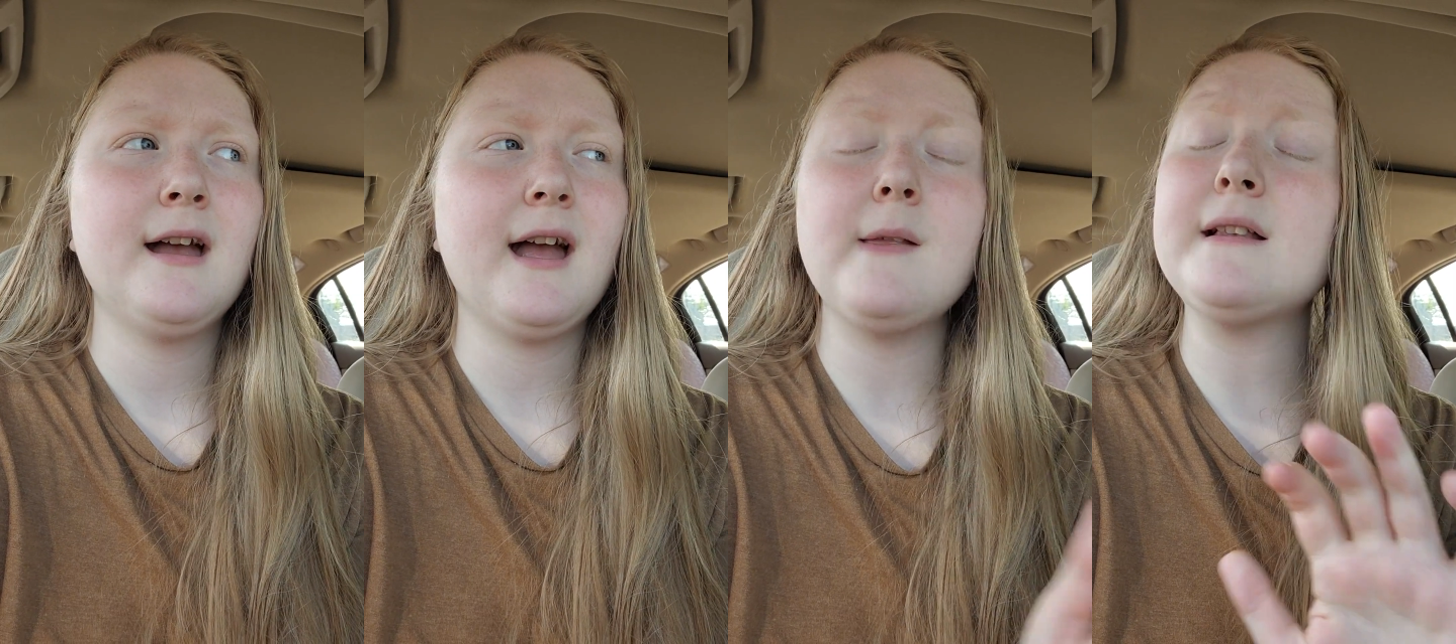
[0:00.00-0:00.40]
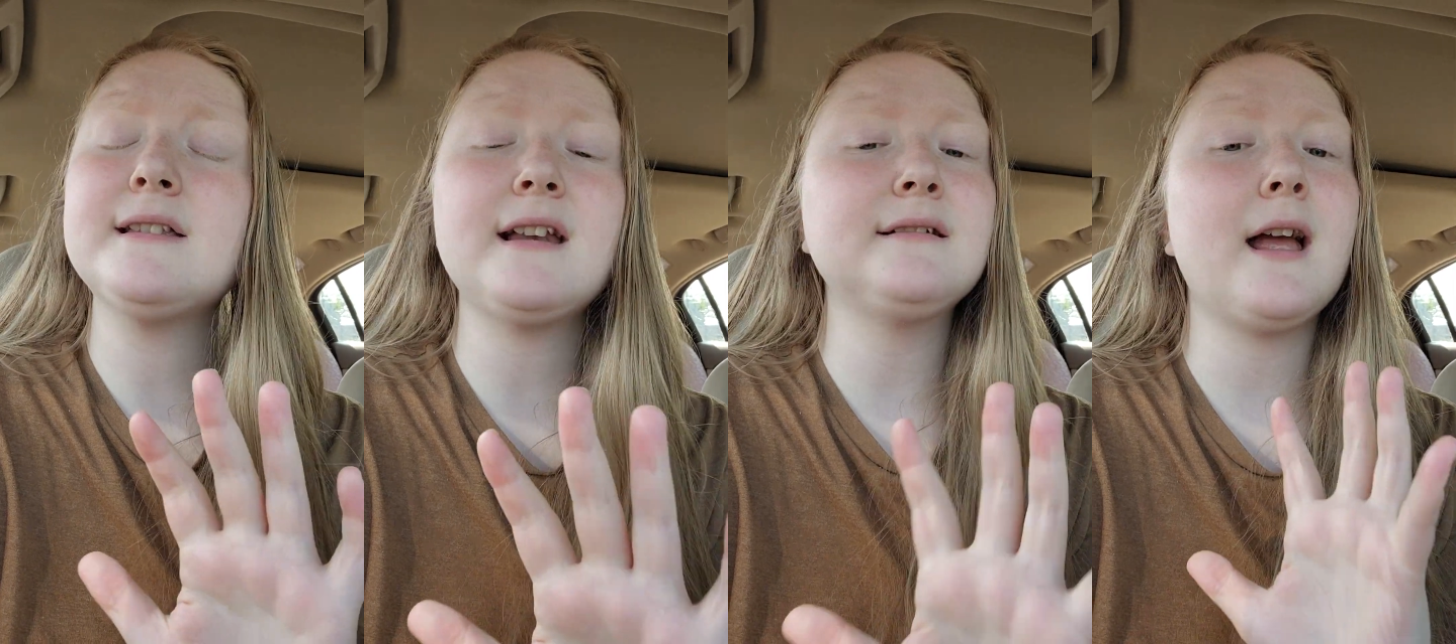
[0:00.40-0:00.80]
And that's
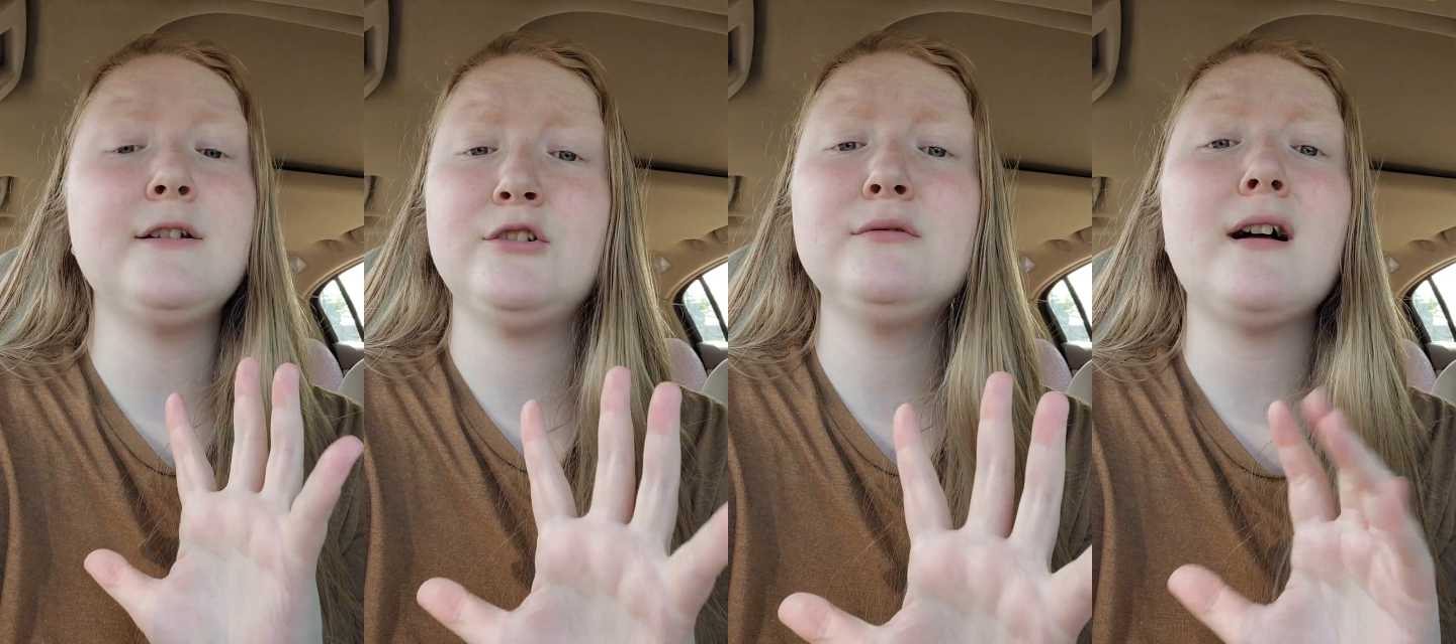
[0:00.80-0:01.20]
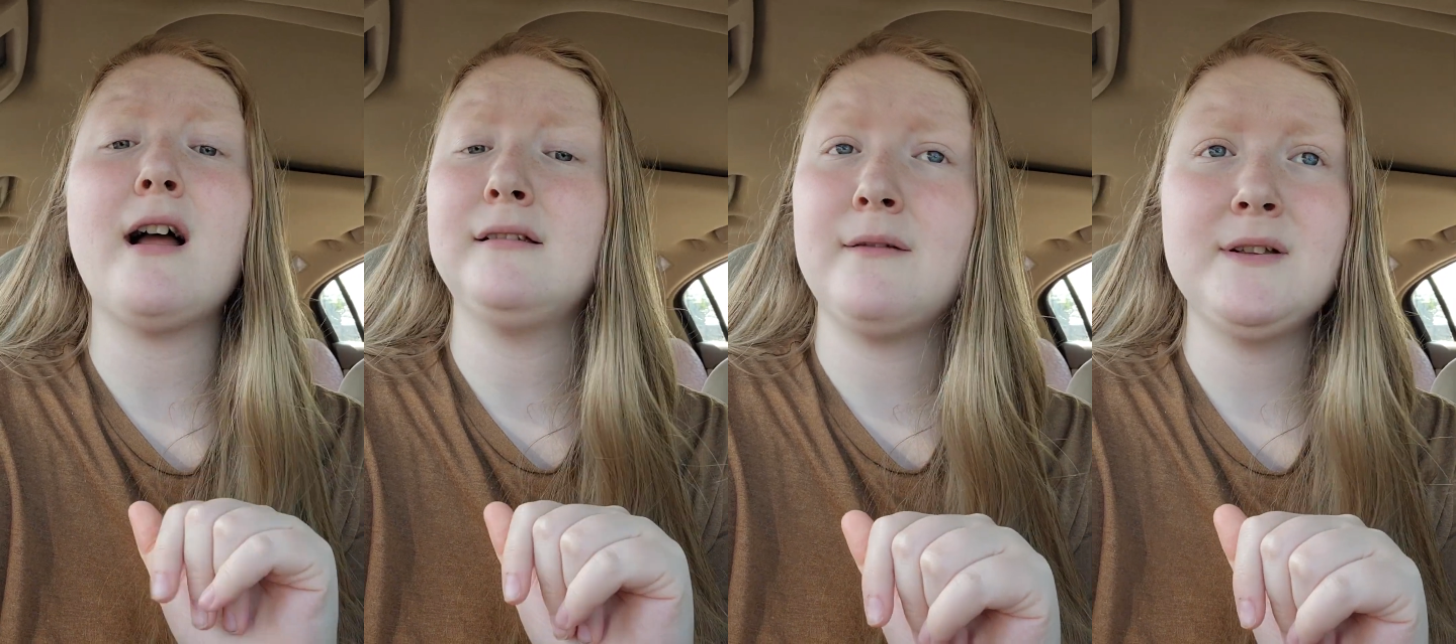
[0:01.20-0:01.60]
not, I
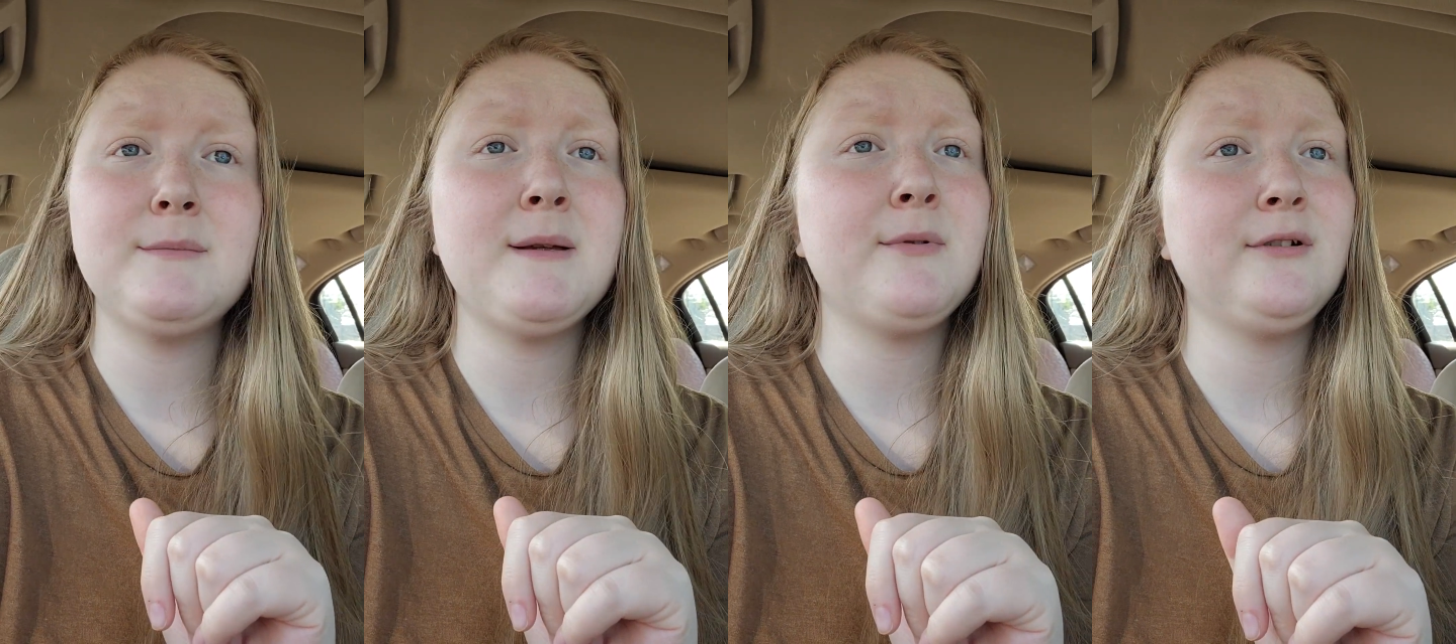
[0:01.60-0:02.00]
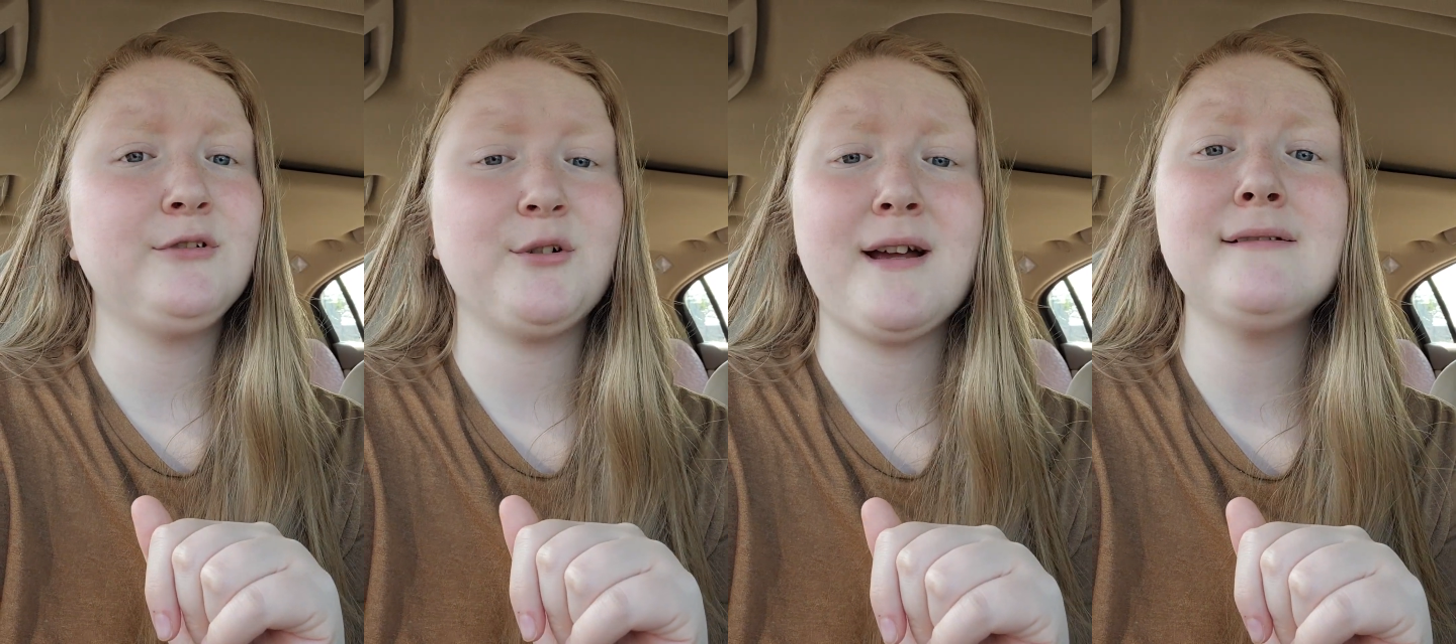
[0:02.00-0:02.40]
love these people
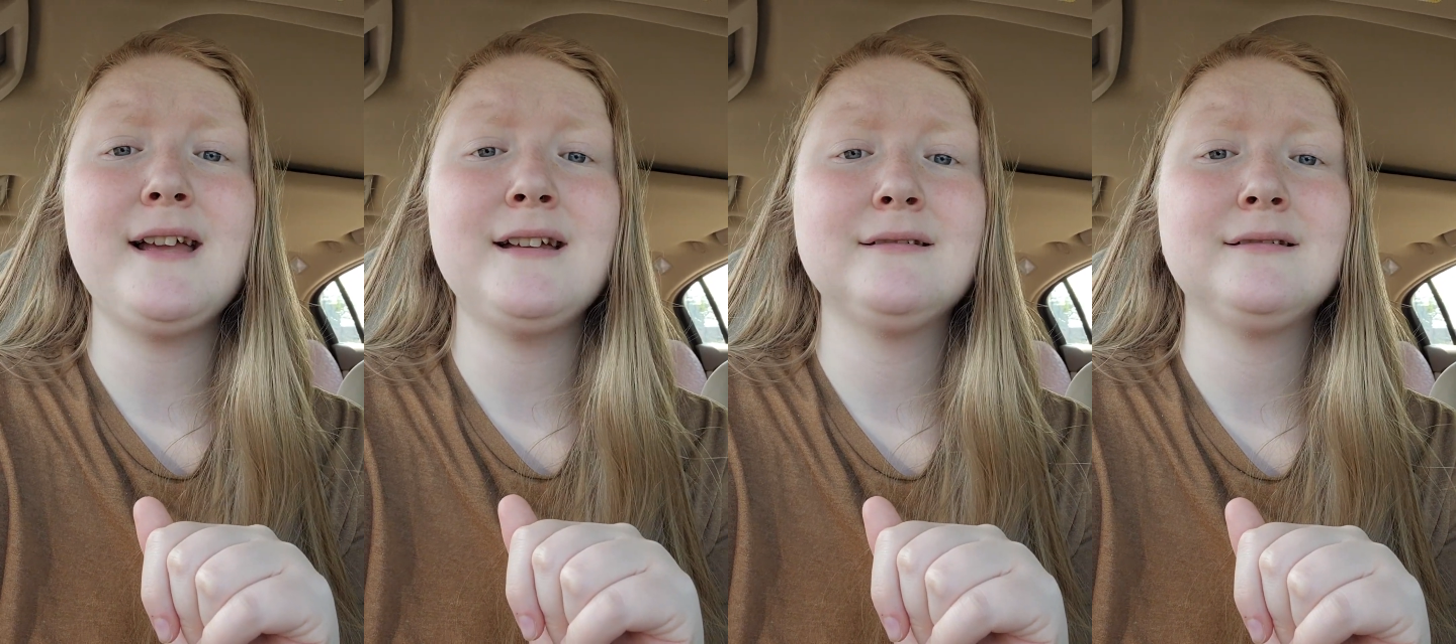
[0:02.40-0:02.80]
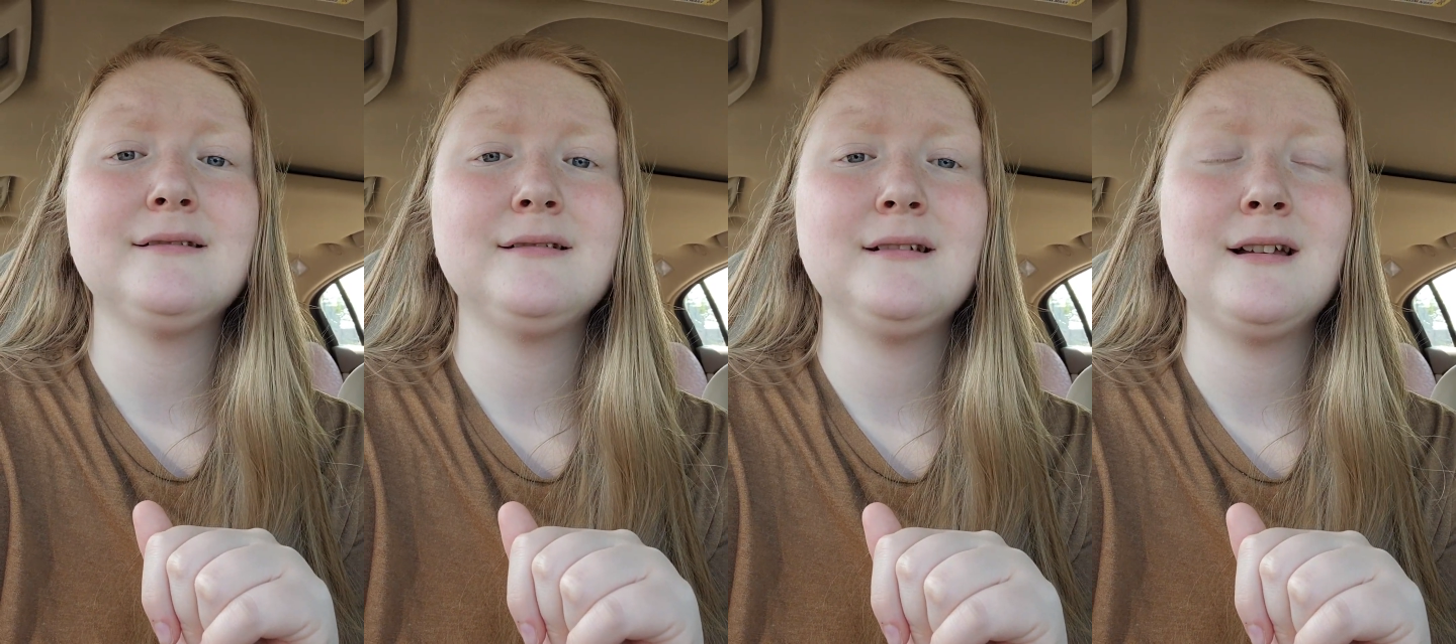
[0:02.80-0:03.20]
greatly,
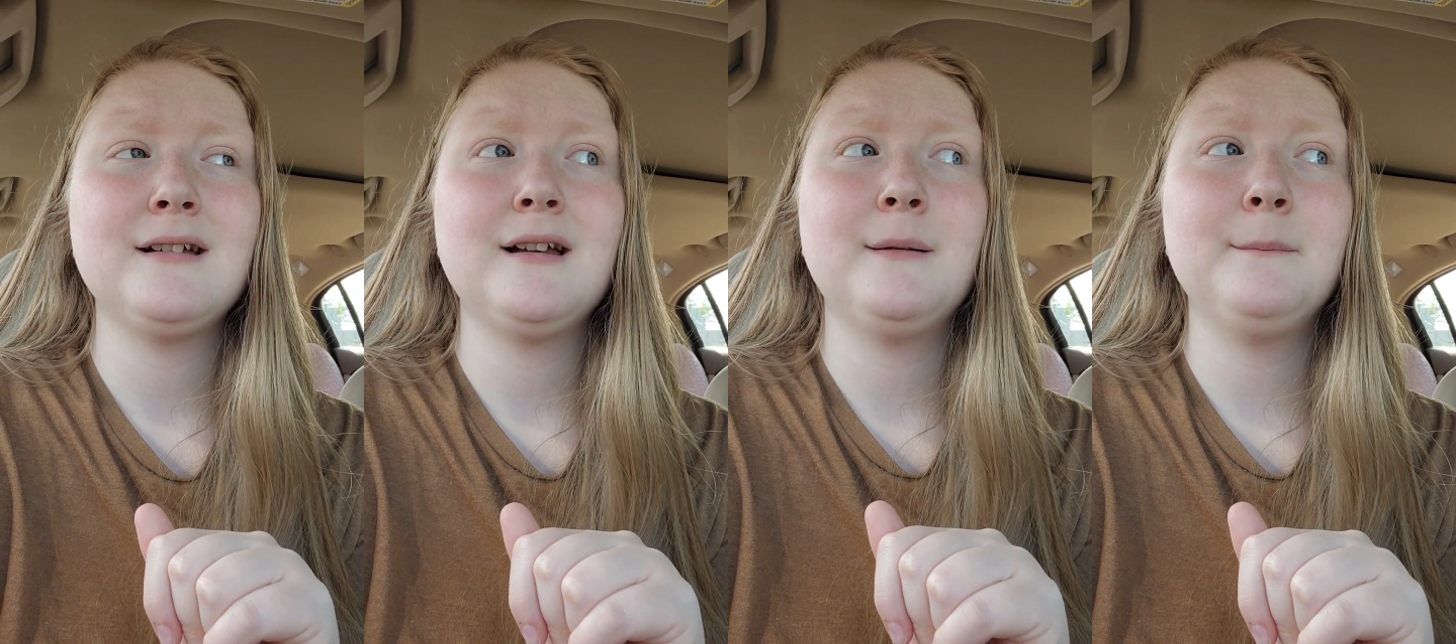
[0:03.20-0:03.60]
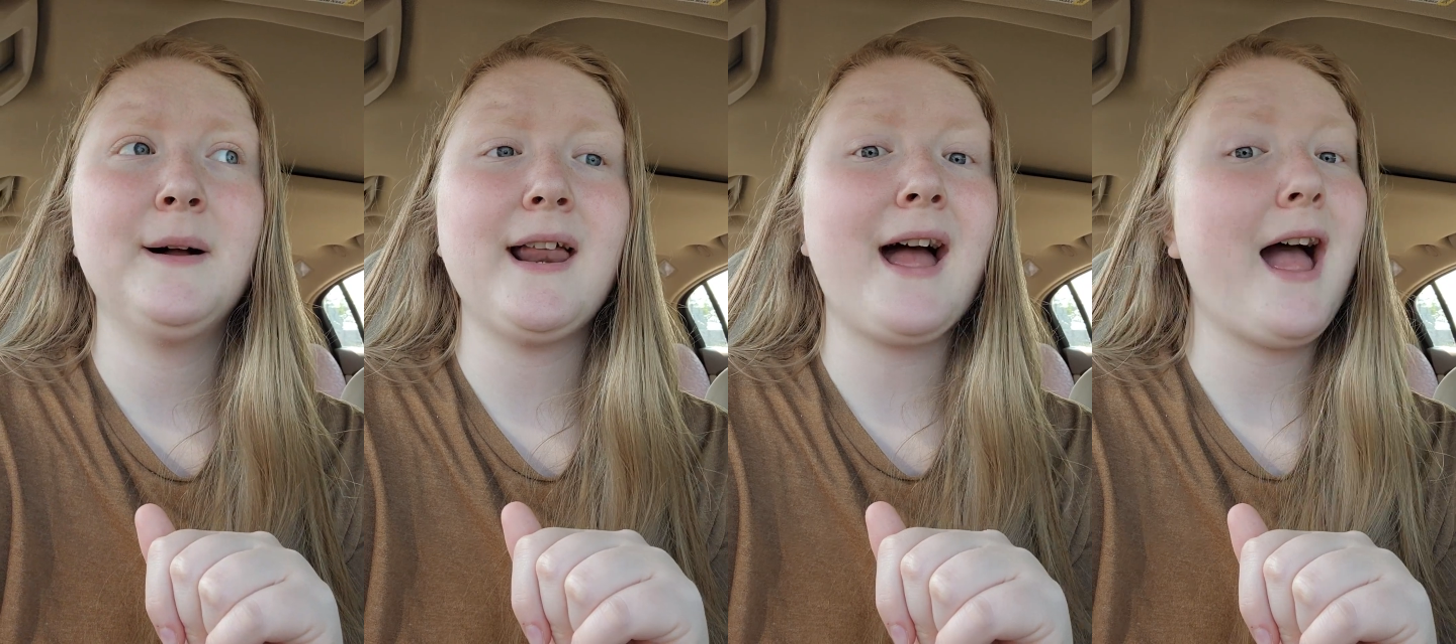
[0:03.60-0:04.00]
but